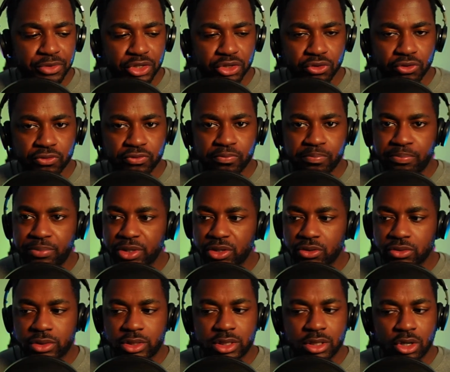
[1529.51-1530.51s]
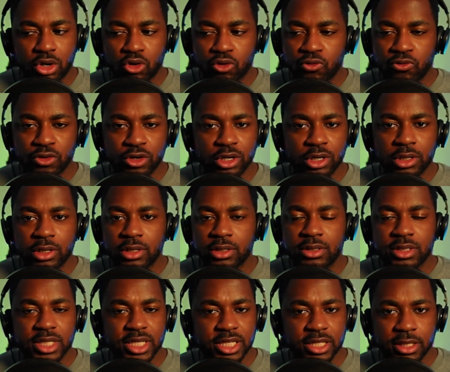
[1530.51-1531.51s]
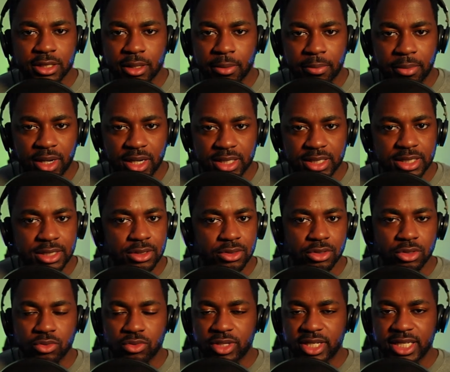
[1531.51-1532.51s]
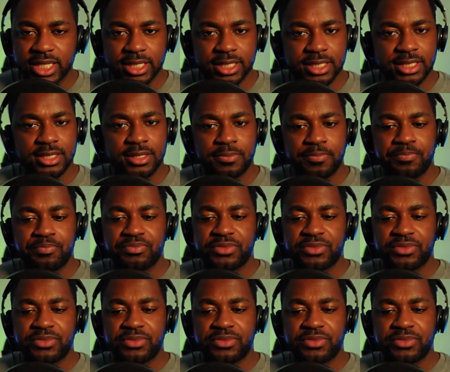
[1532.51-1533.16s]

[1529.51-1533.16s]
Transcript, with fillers: You've built over either the months or the weeks